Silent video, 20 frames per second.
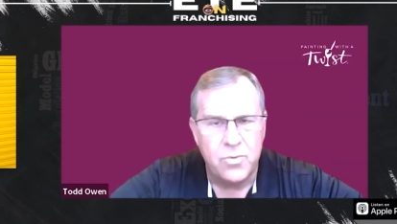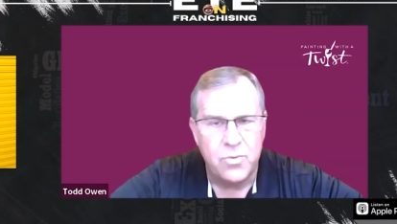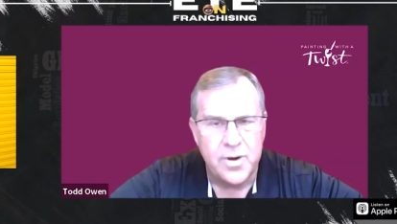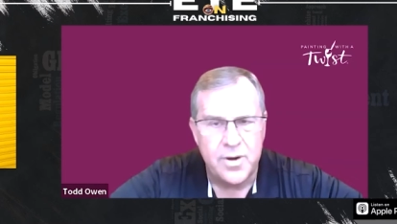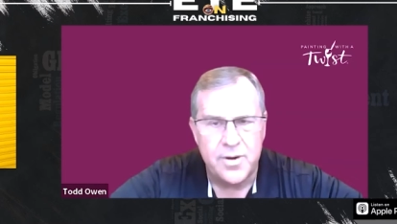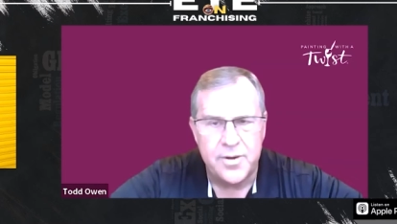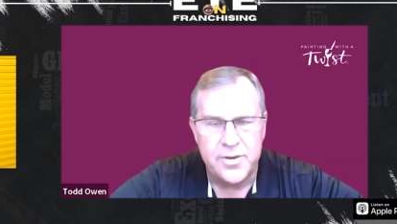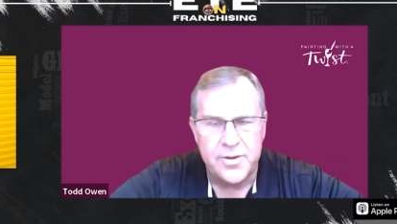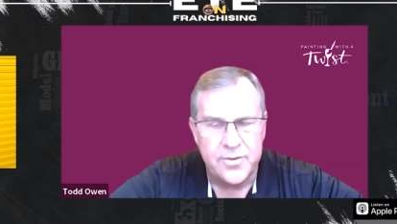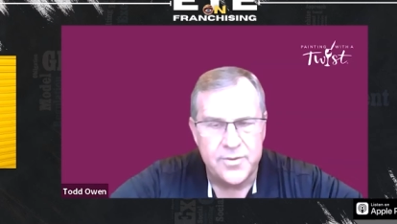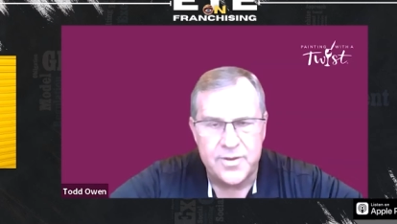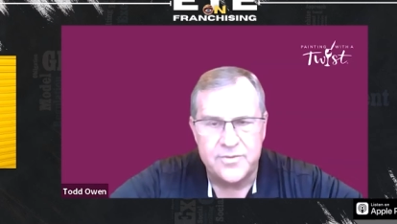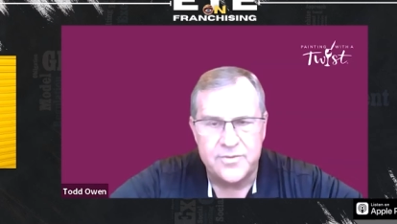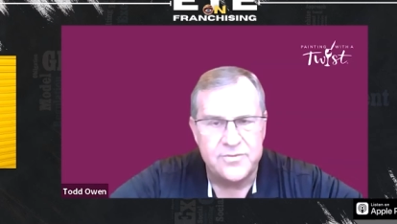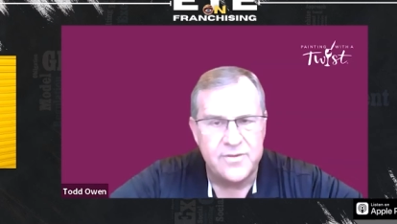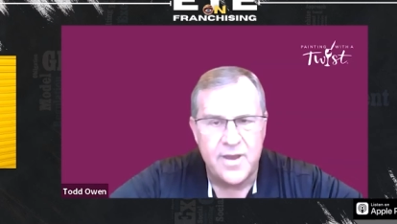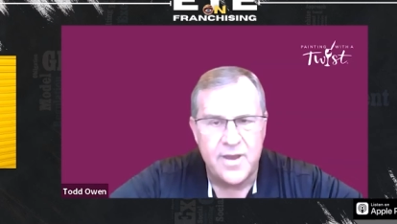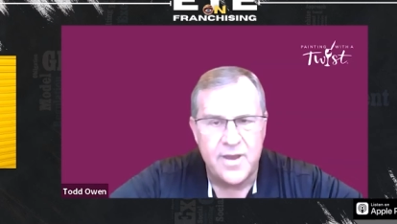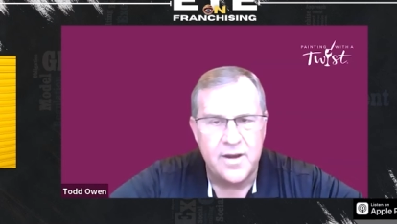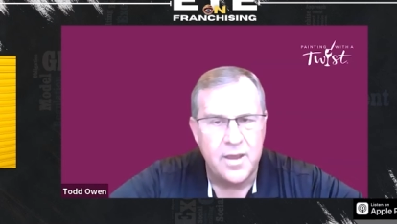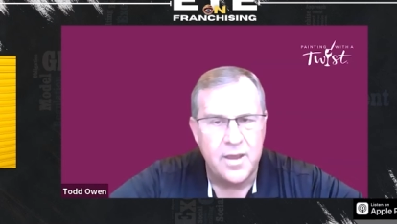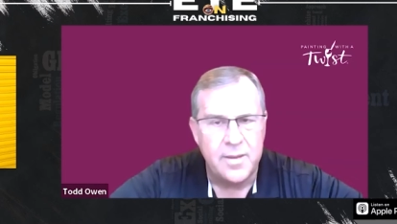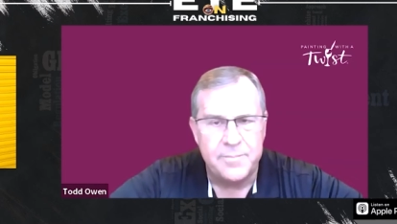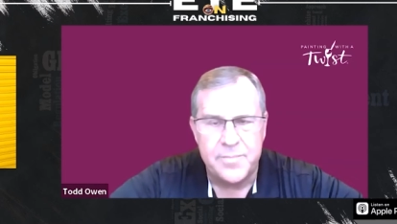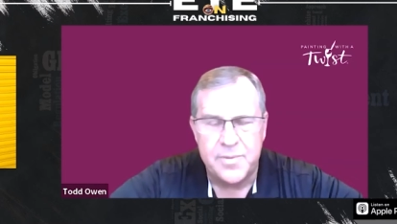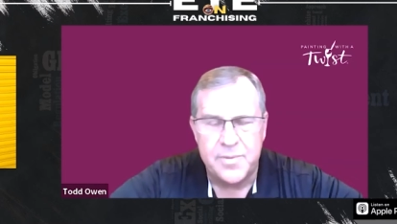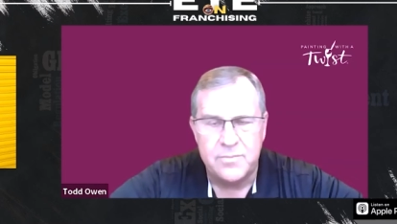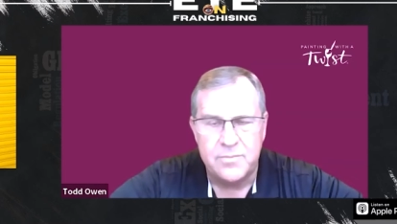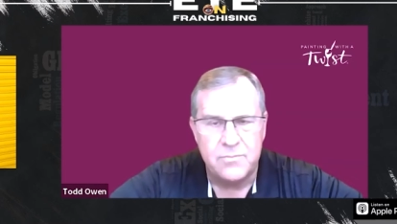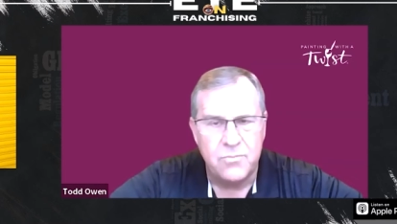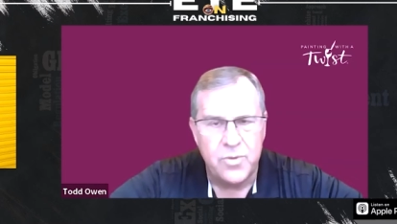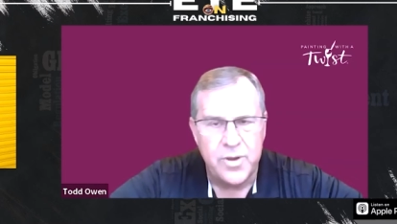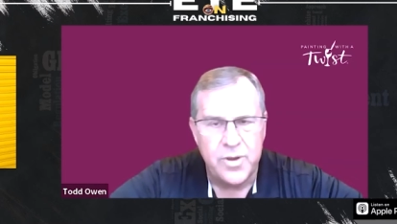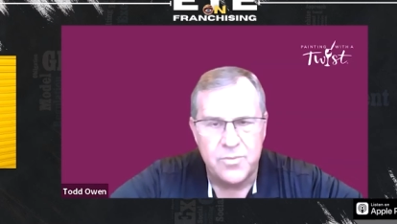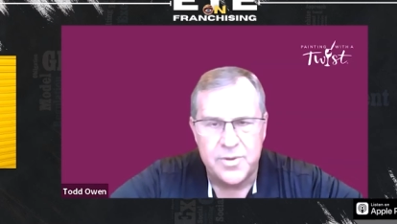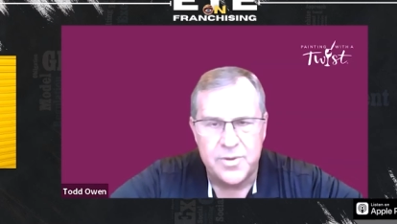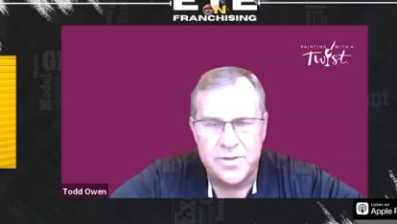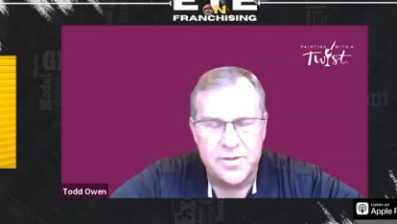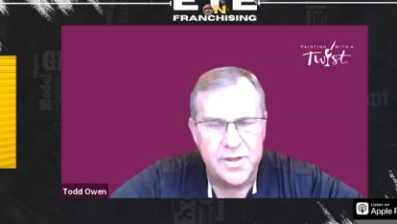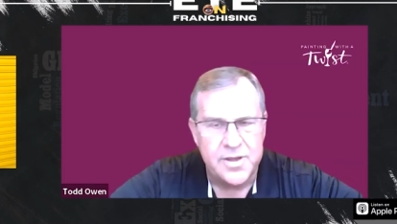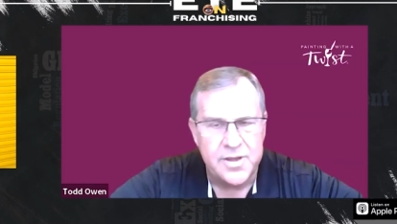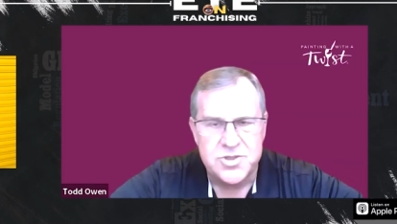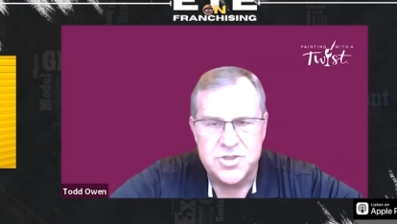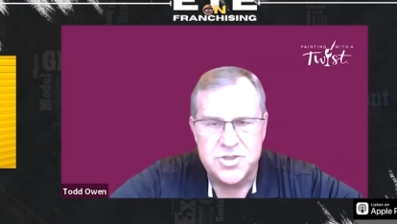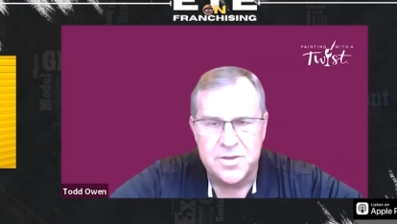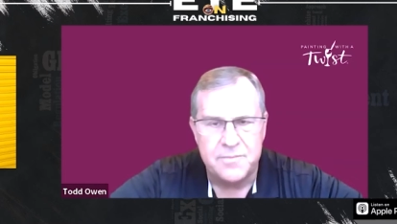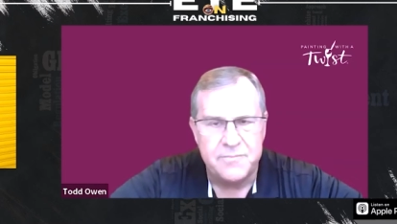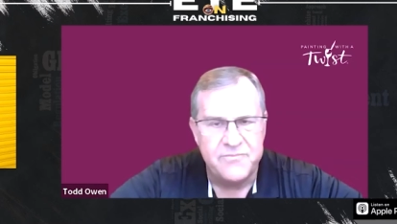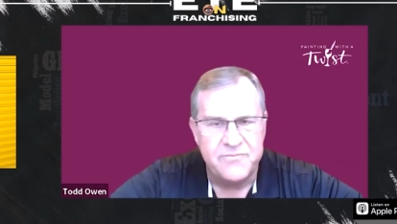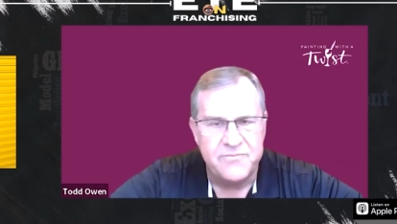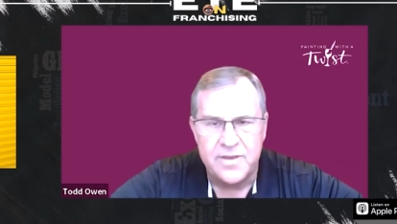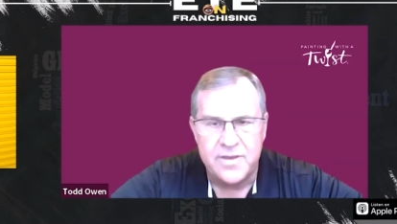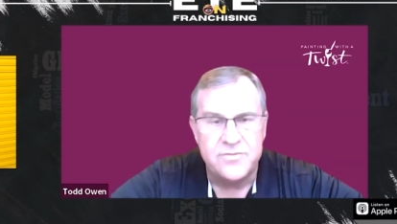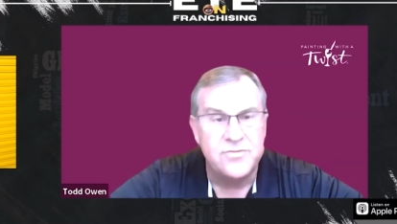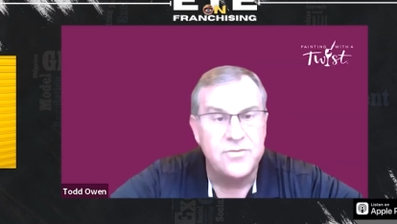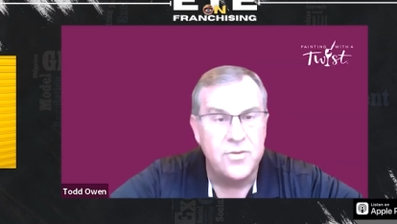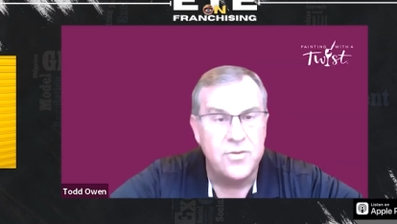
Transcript: where you could sign up and we would teach you via